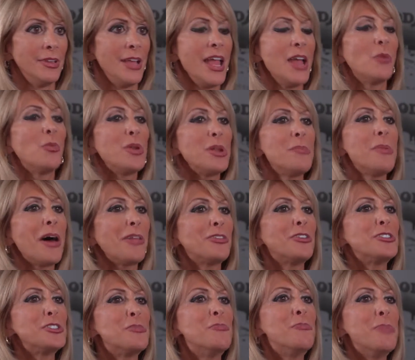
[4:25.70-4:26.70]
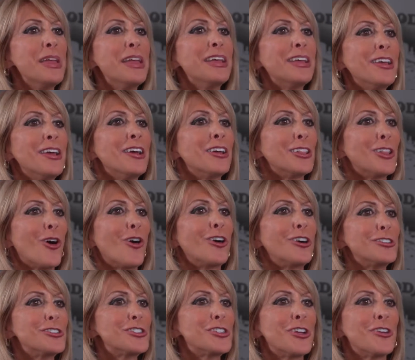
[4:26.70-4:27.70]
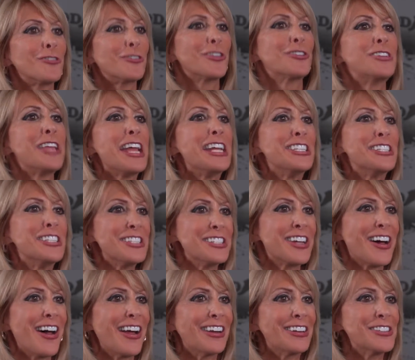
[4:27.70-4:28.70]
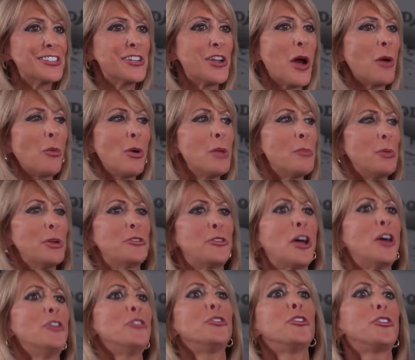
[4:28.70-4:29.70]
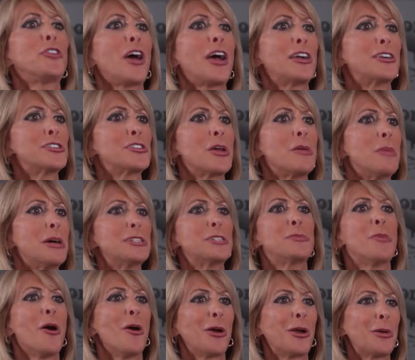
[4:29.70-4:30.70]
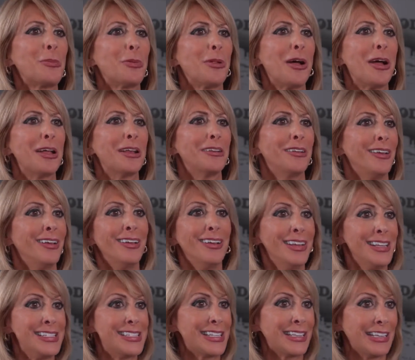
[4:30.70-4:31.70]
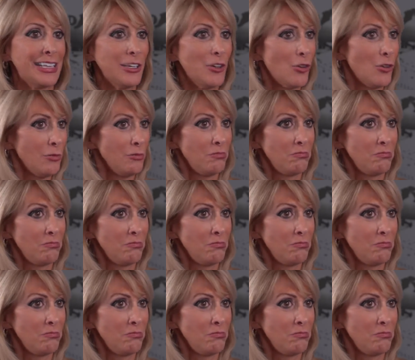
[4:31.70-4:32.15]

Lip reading: And what about those big, large flotation tires? I want to put Tundra tires on my small airplane. Is it legal?